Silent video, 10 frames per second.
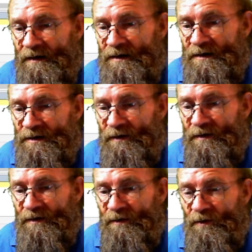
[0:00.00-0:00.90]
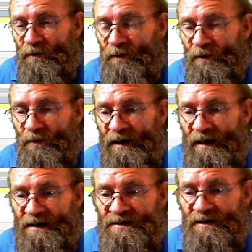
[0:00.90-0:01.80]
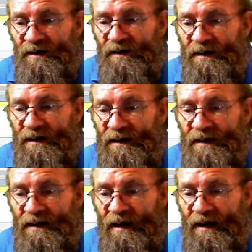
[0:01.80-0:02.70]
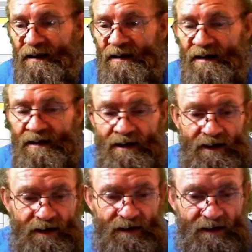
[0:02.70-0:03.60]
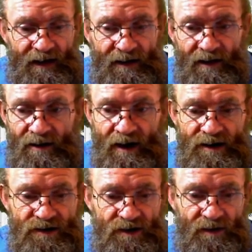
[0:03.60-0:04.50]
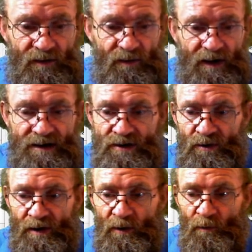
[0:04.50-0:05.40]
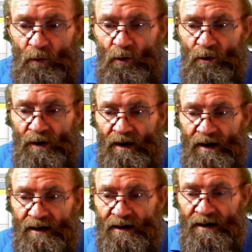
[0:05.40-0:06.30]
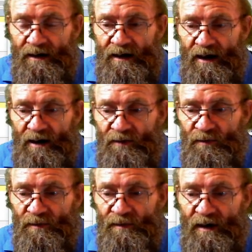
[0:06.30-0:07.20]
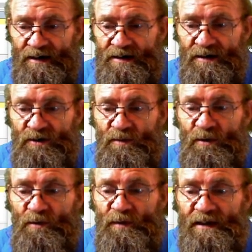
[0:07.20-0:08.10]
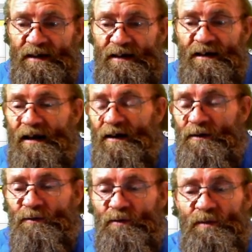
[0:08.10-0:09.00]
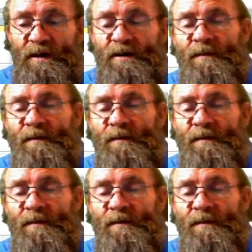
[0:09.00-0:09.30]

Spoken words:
so when it's in line there, that location was 24, and I've asked it to move it 10 down for me,